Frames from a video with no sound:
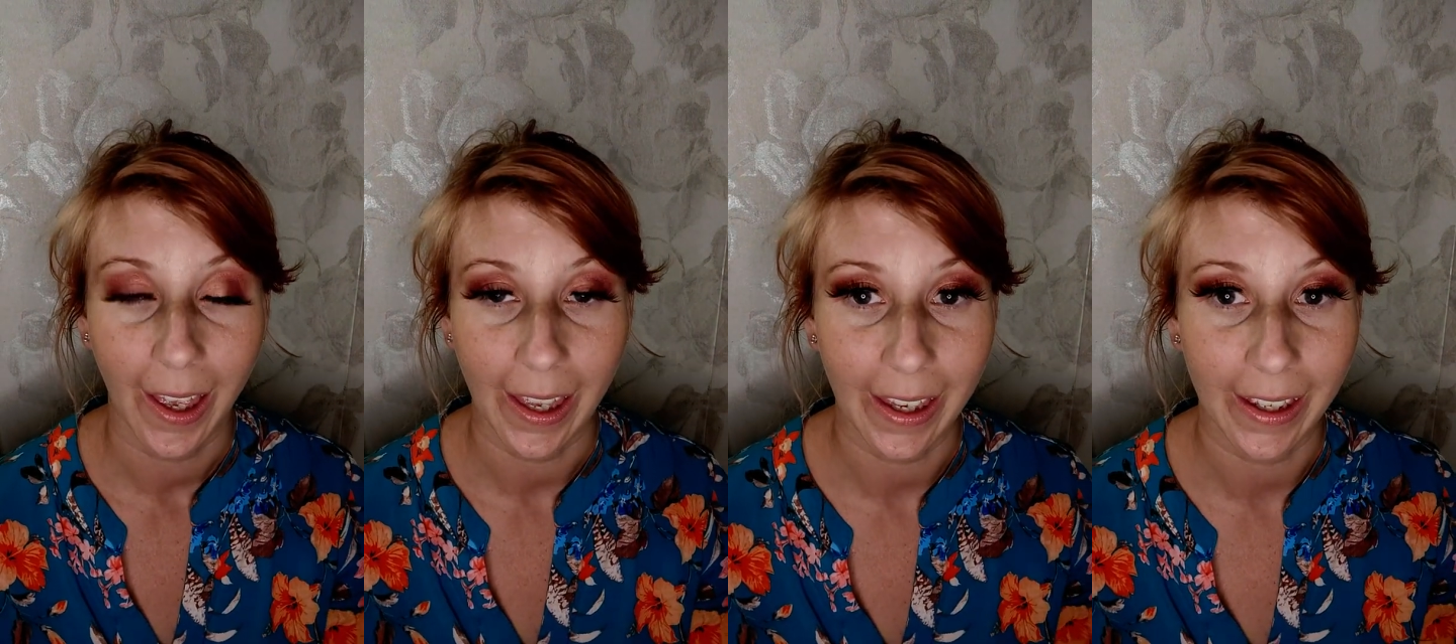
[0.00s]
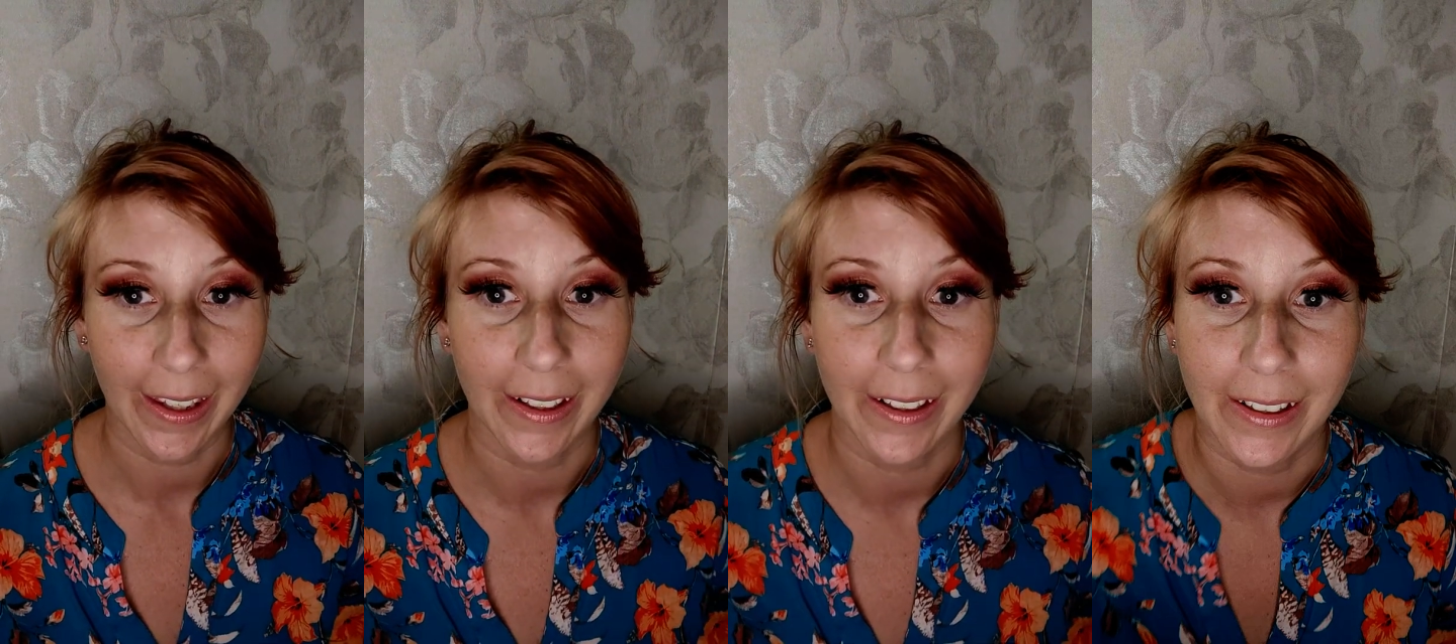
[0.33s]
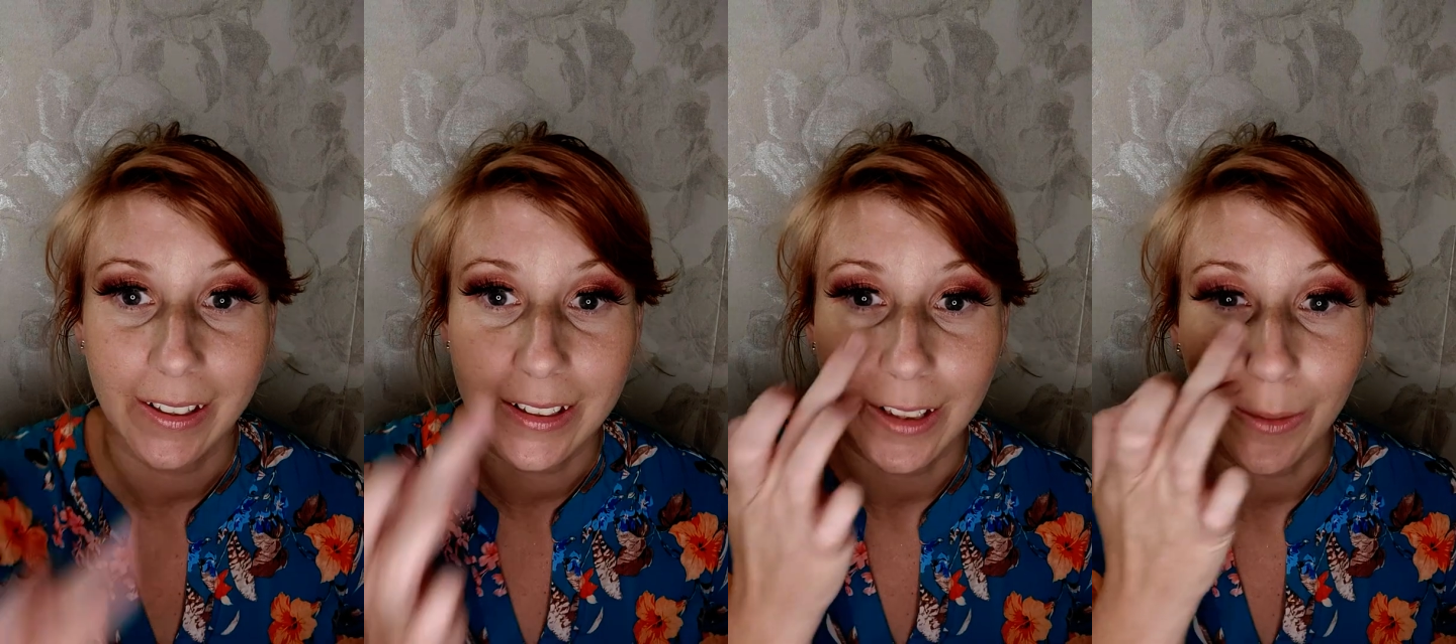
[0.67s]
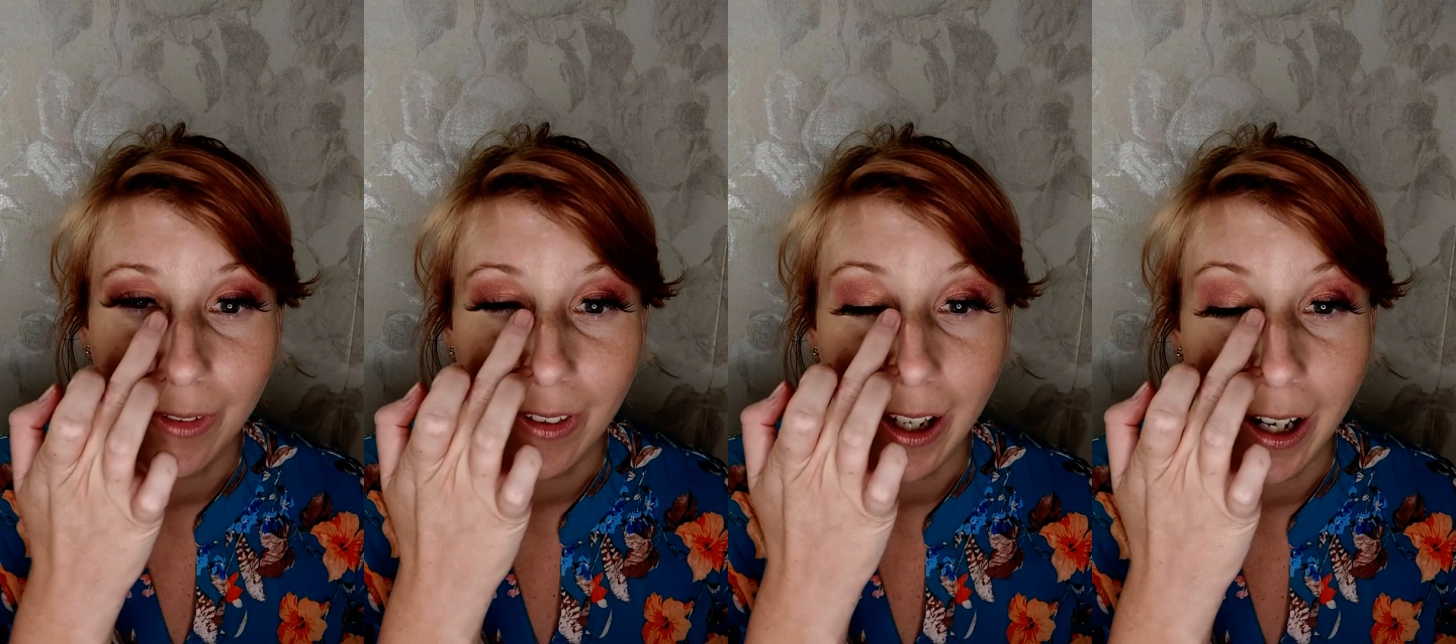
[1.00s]
and some
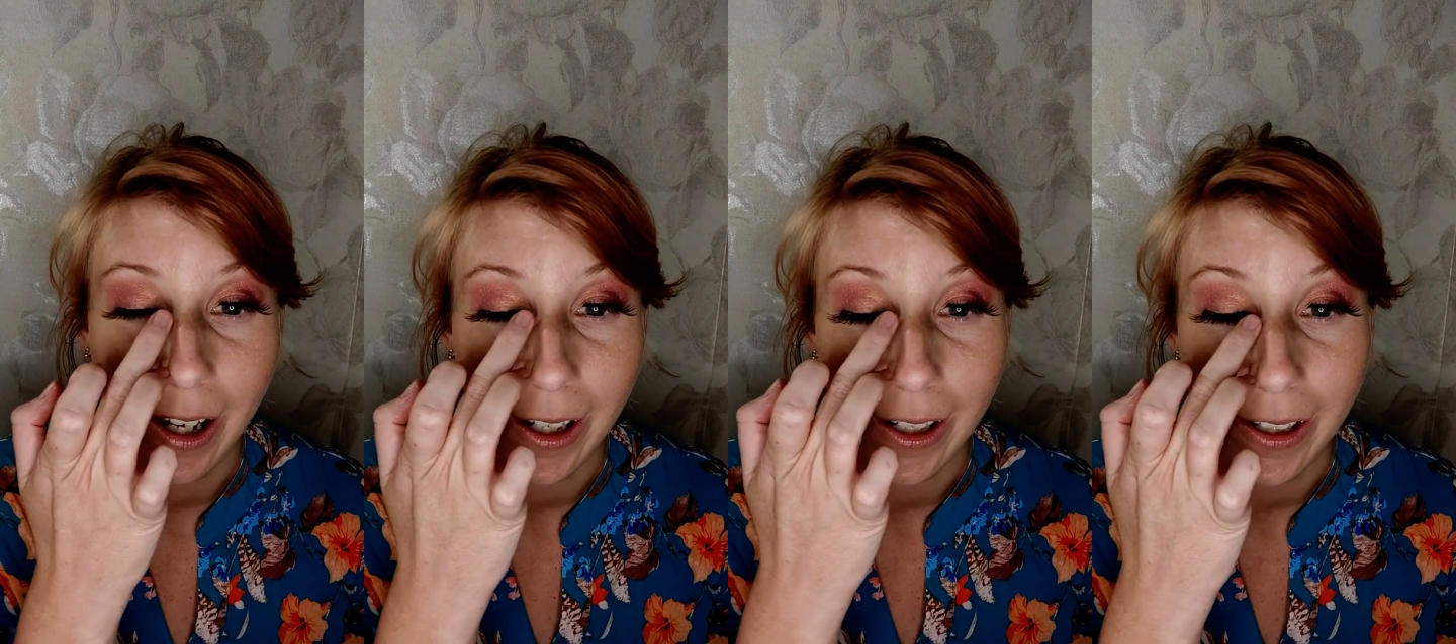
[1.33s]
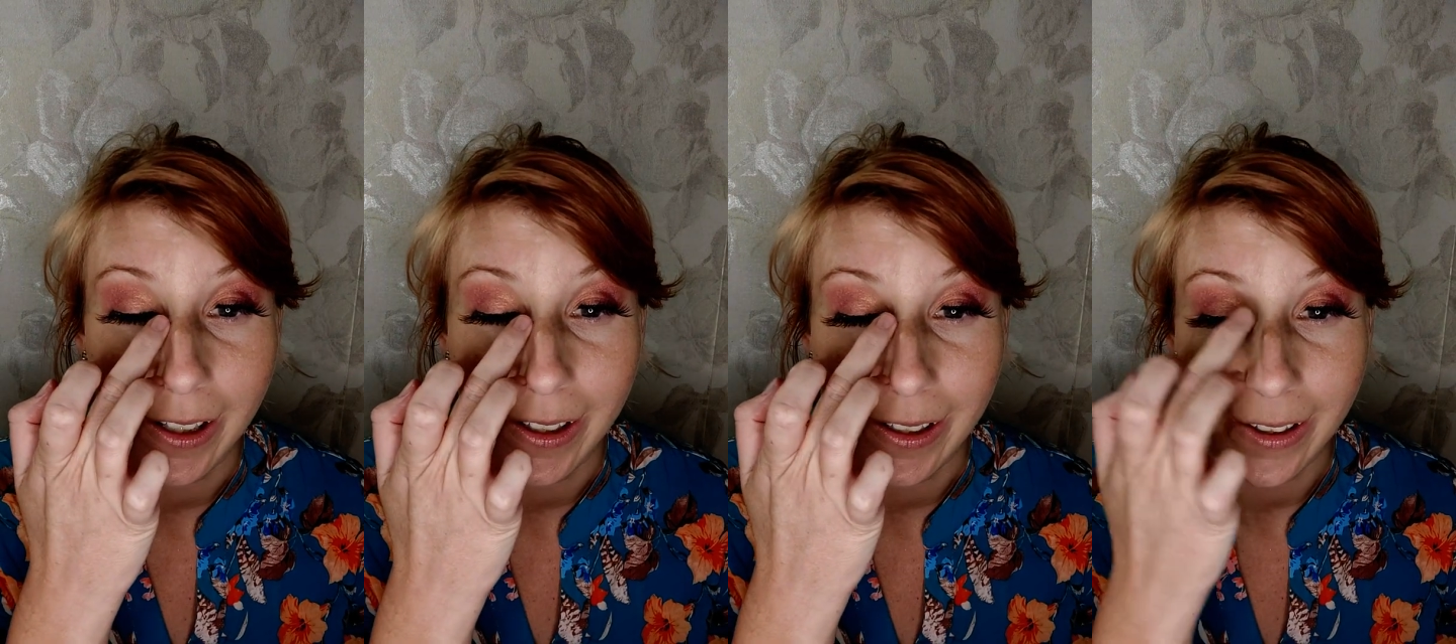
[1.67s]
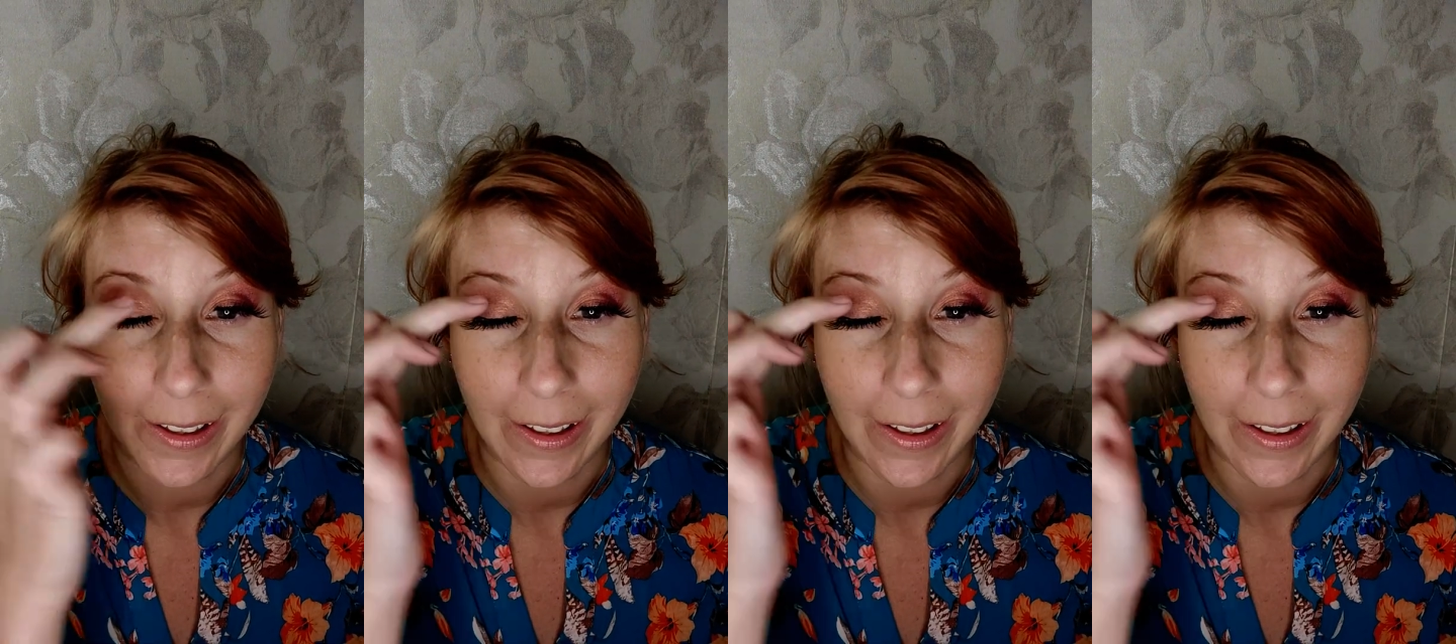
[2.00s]
of the eyeliner